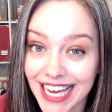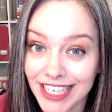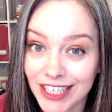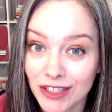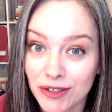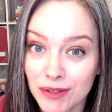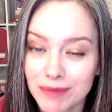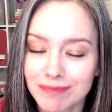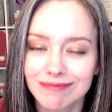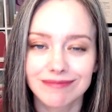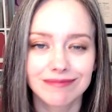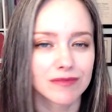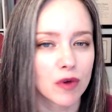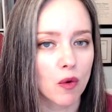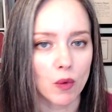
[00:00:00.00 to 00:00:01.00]
you.
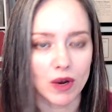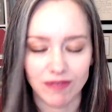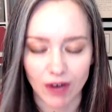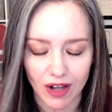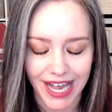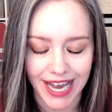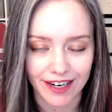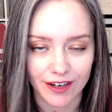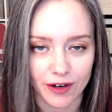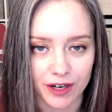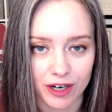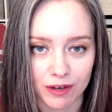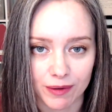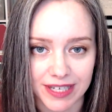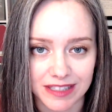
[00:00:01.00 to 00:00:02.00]
We've all had it on our
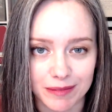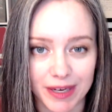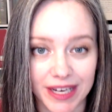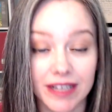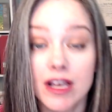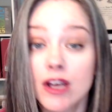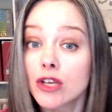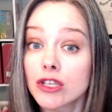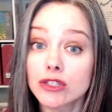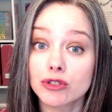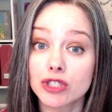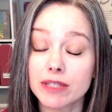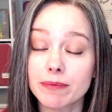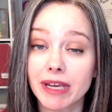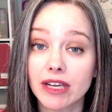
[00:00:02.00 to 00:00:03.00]
resume. So
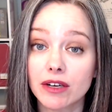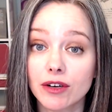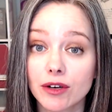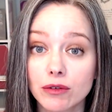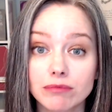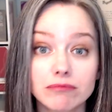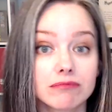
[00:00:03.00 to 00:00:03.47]
just make a note.